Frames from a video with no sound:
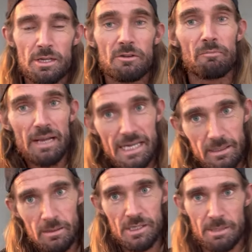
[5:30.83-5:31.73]
You've made
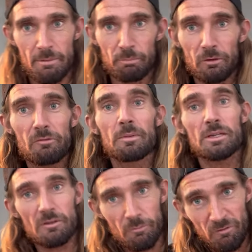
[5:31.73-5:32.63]
some improvement,
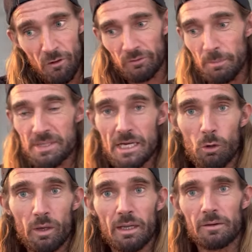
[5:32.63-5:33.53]
you're 50%
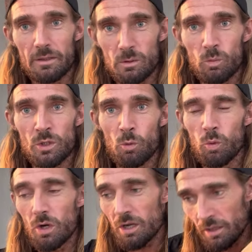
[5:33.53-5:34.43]
quicker than you
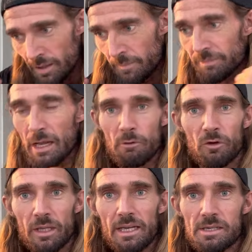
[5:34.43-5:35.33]
were, now we've got
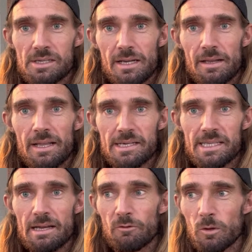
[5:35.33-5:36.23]
to get you to the next
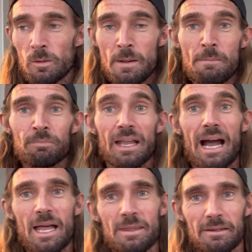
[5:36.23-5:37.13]
level,
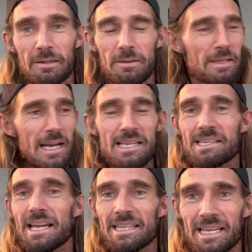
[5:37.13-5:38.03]
and that is
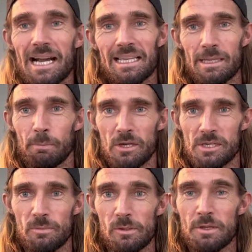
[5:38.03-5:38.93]
entirely possible.